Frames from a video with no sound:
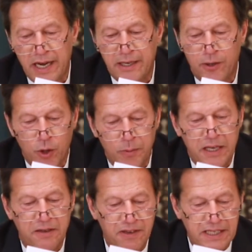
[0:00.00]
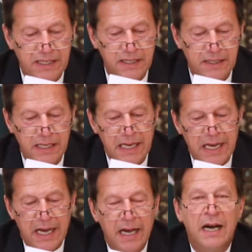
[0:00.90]
and global investors
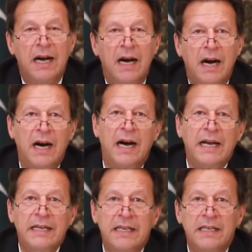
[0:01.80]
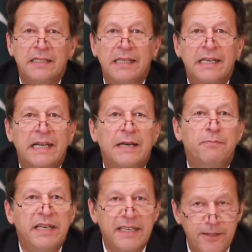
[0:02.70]
are ideas that
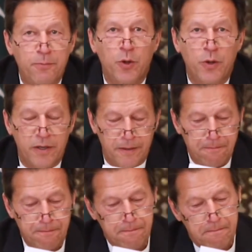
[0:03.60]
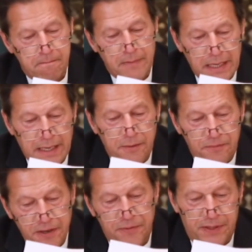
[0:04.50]
can be explored.
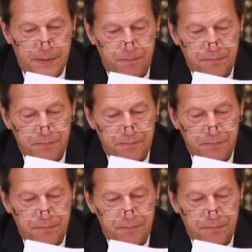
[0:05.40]
Fifth,